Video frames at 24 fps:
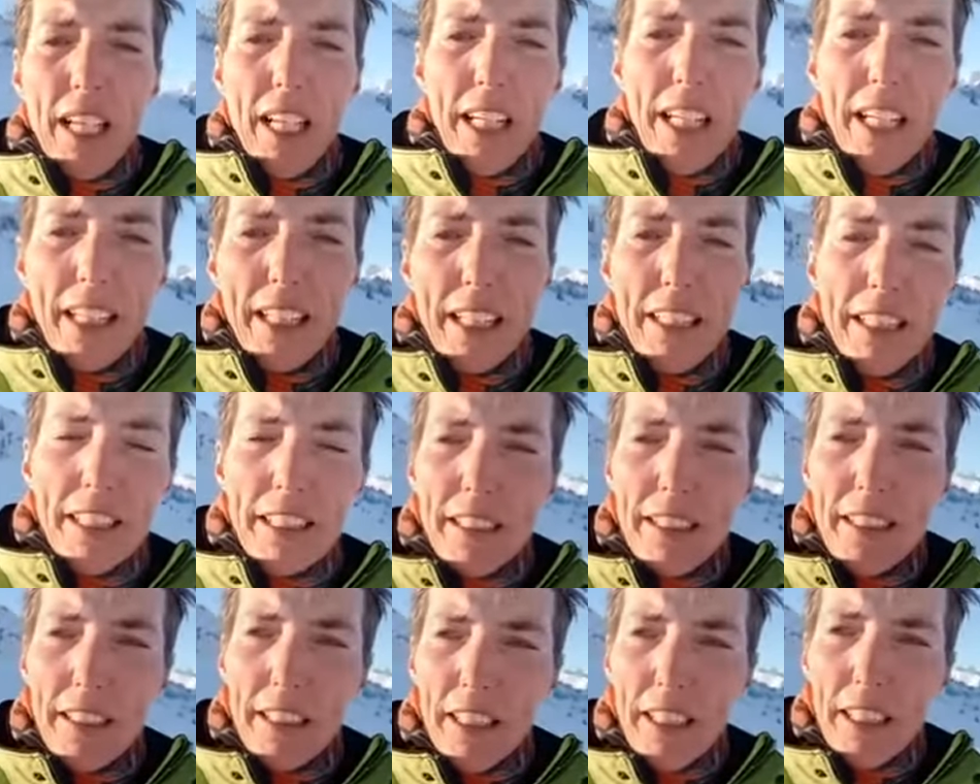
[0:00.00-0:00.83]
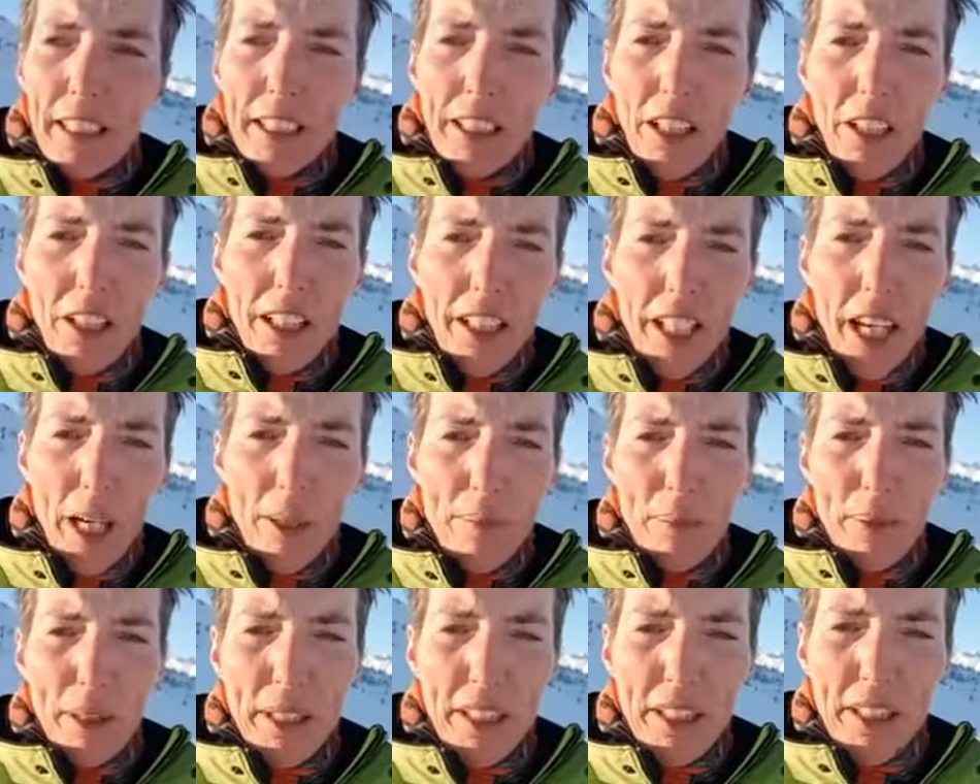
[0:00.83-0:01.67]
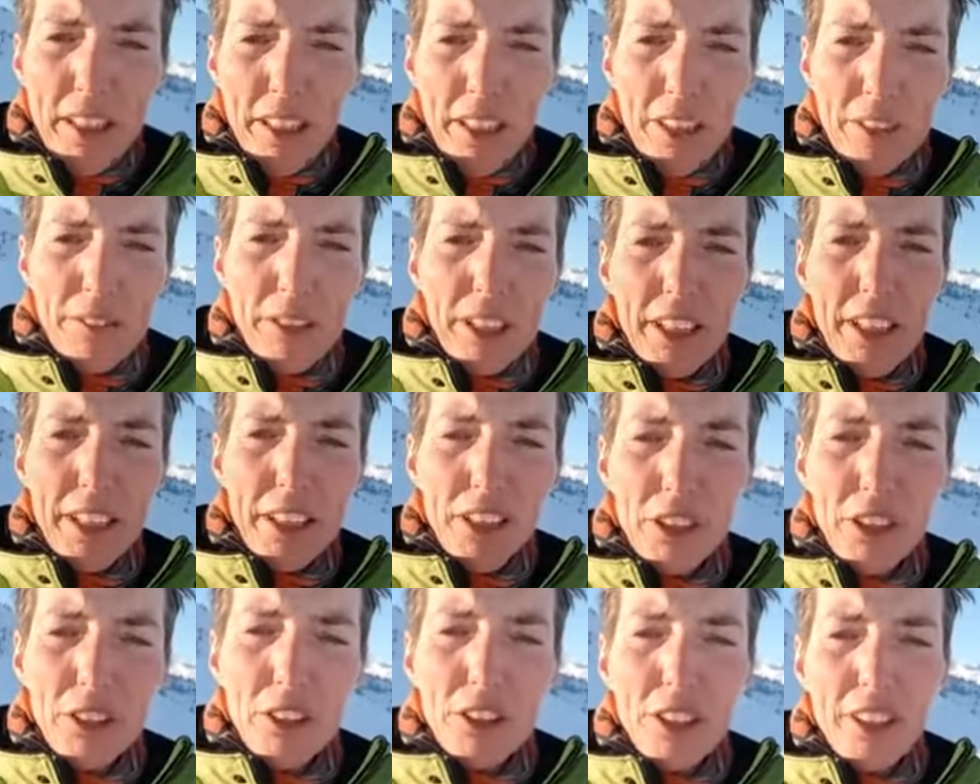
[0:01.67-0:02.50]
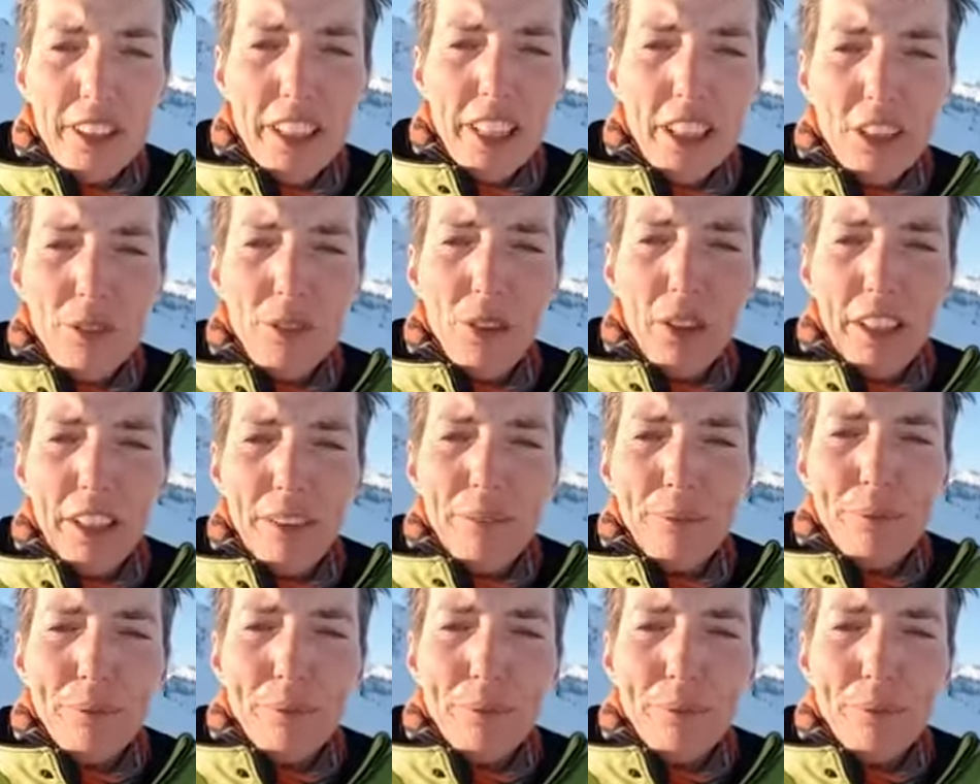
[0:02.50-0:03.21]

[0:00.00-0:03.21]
And unhappy in a career that you're successful in.